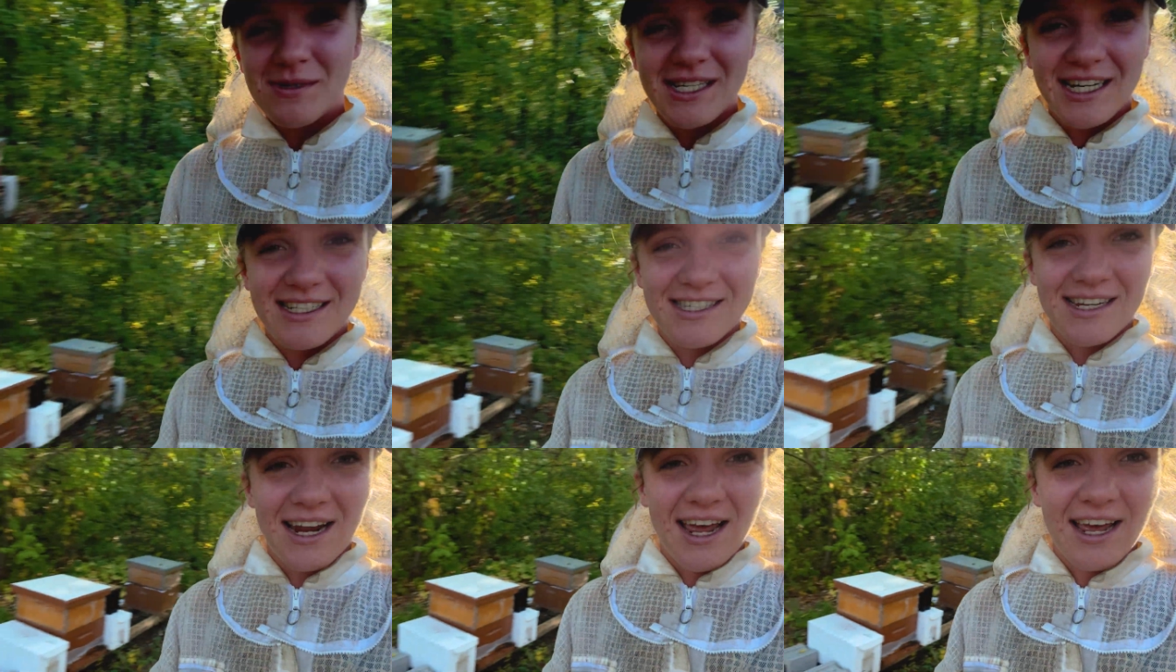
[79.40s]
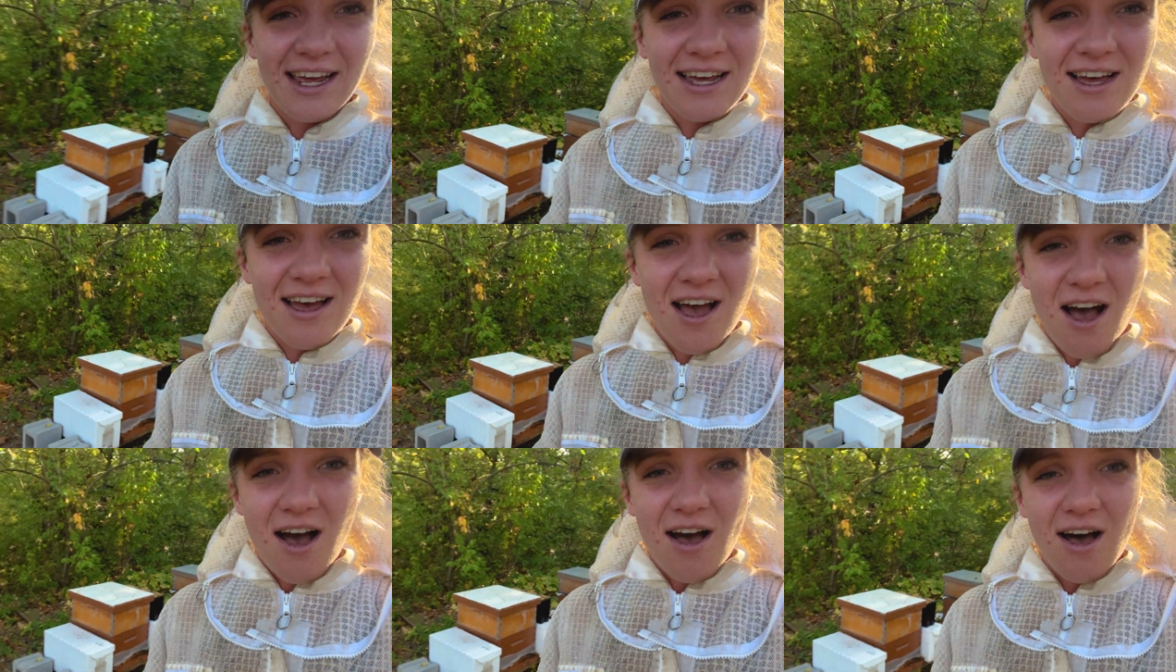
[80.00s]
day today.
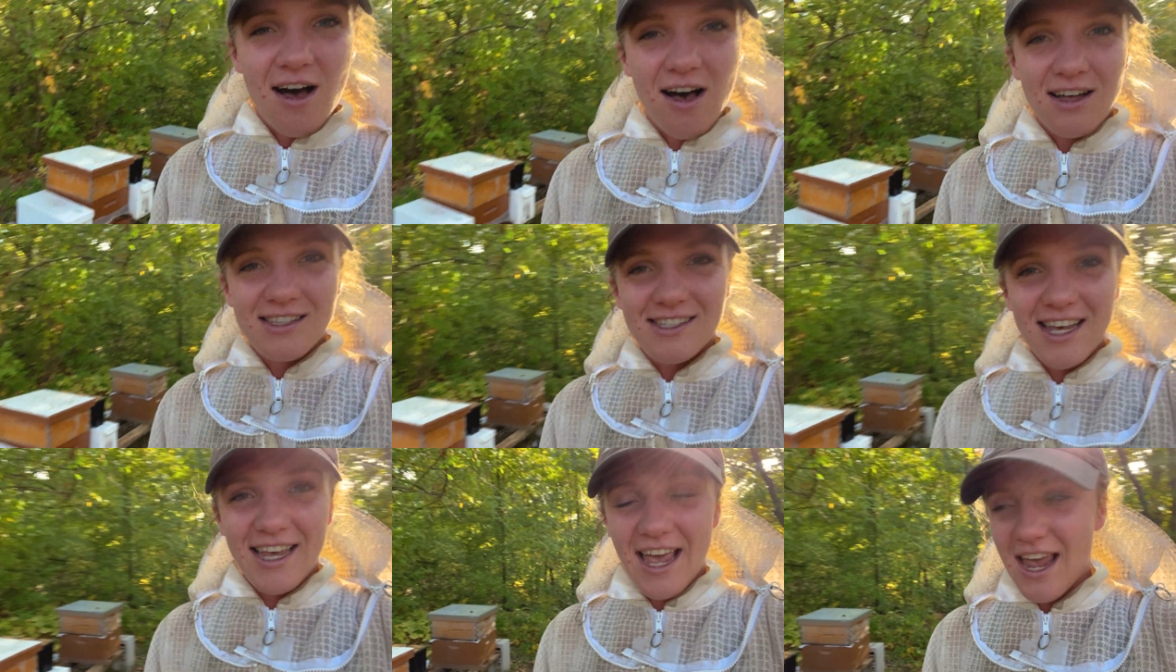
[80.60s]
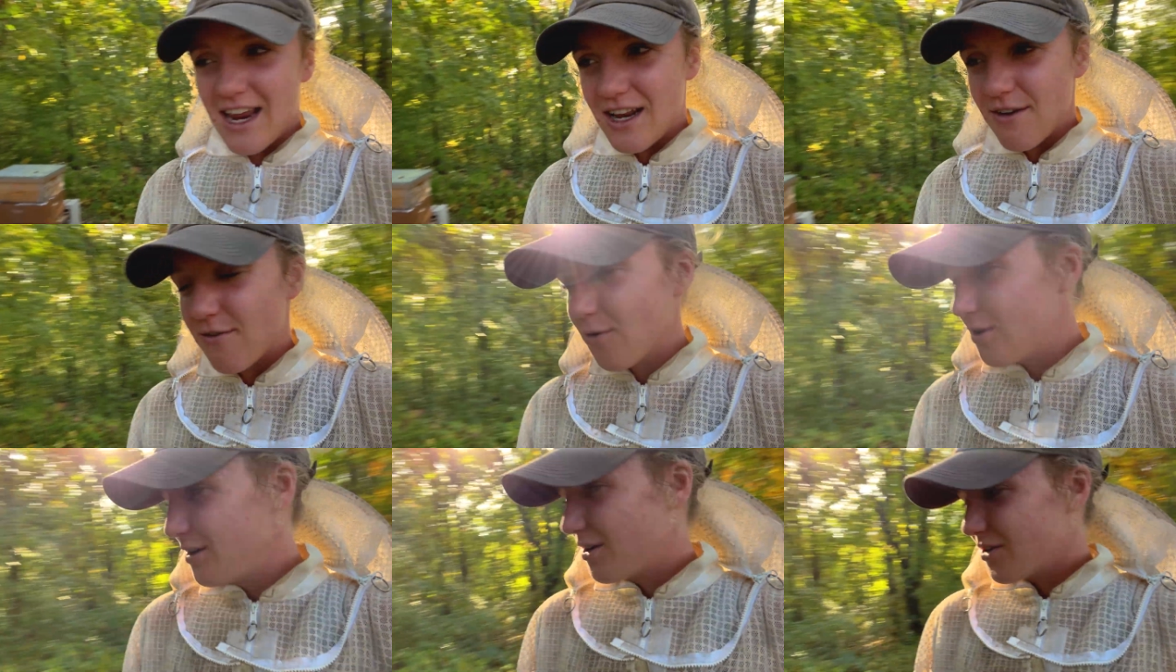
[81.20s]
It's like
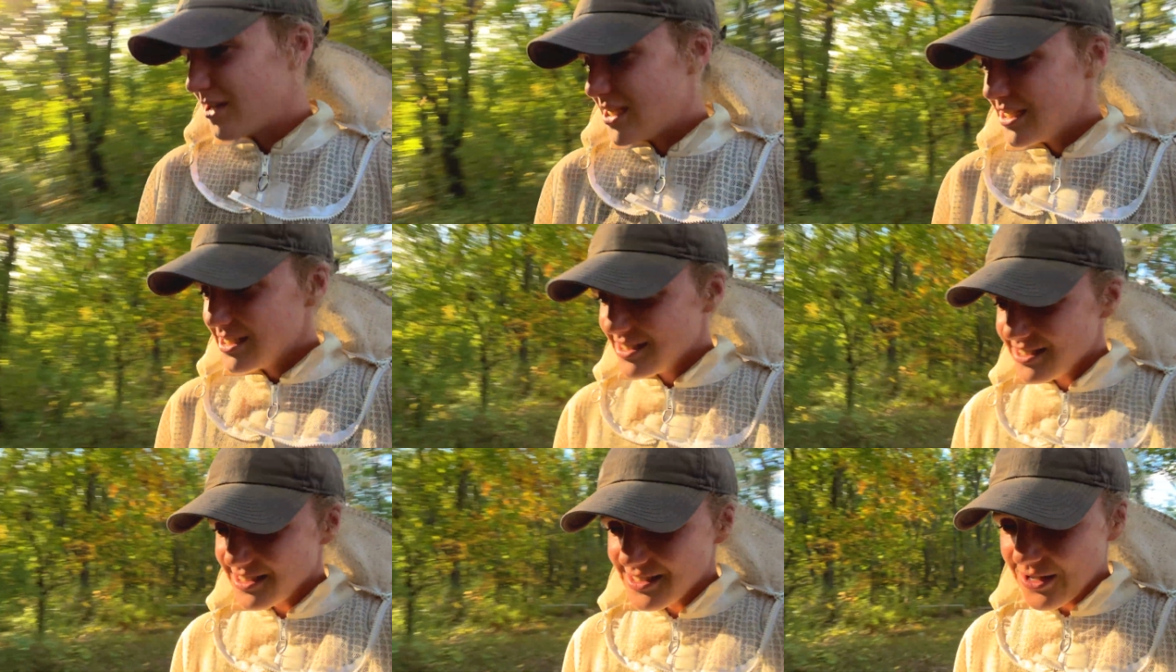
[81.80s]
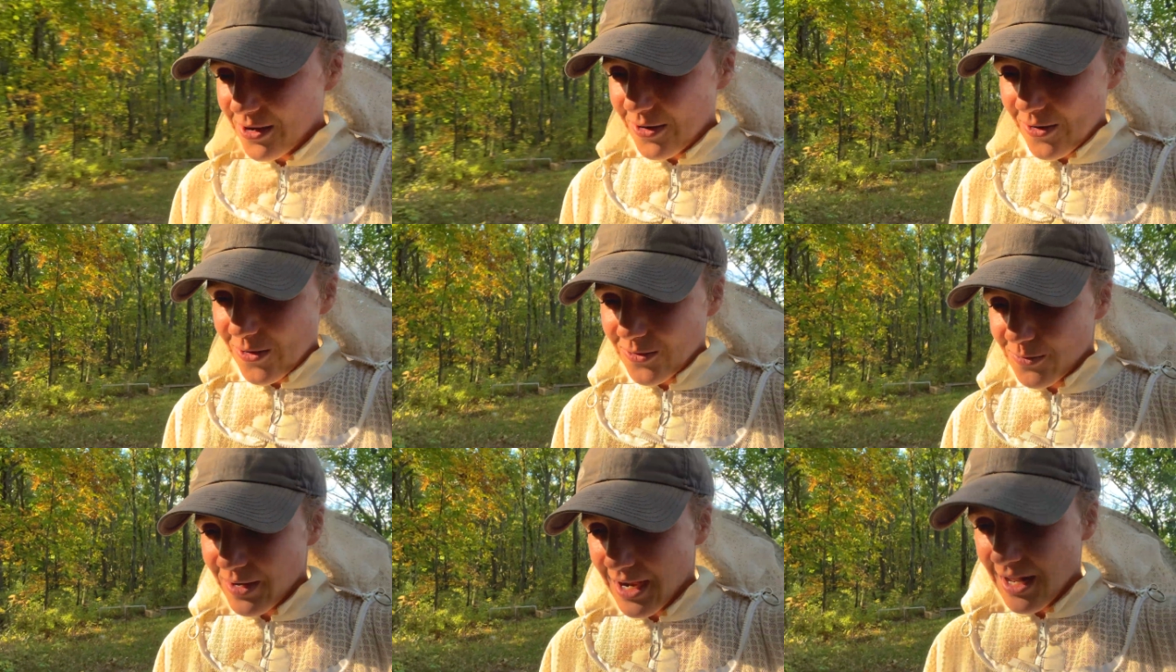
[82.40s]
84 degrees,
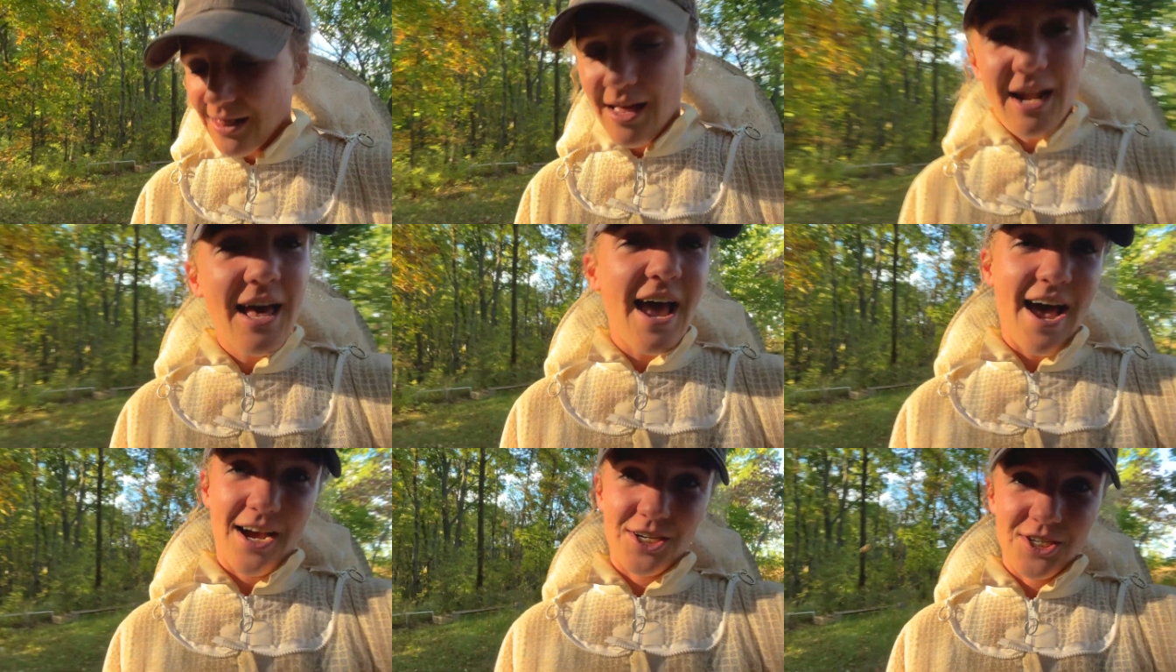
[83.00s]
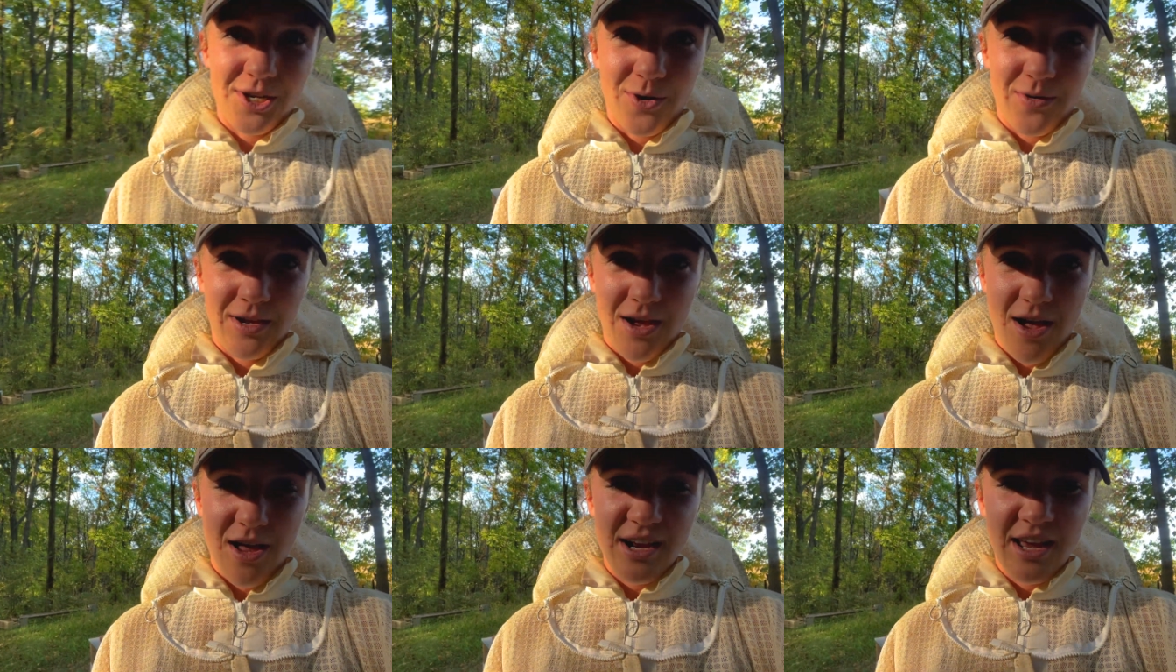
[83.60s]
so we got a lot of action going
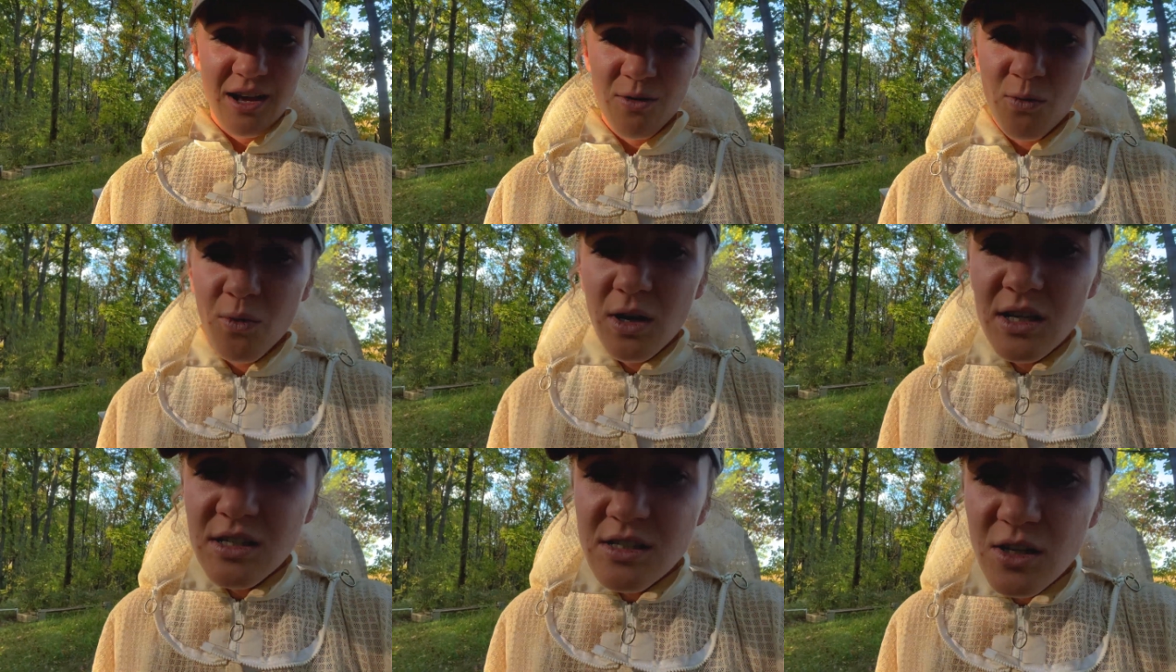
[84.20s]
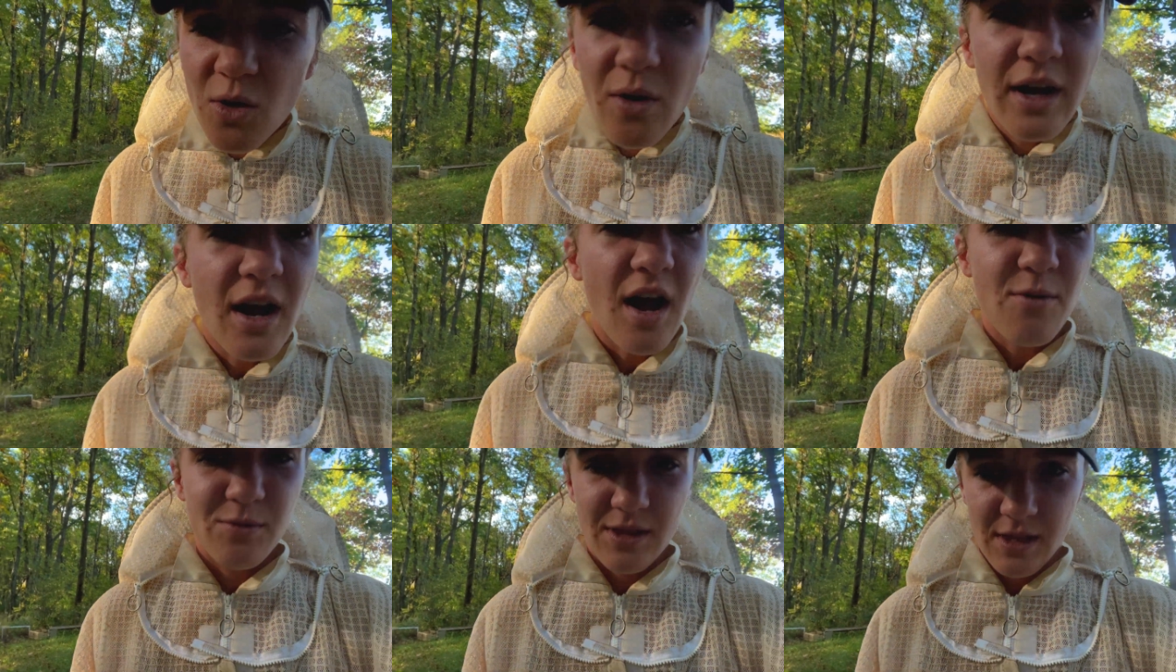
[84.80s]
on. And what is going on with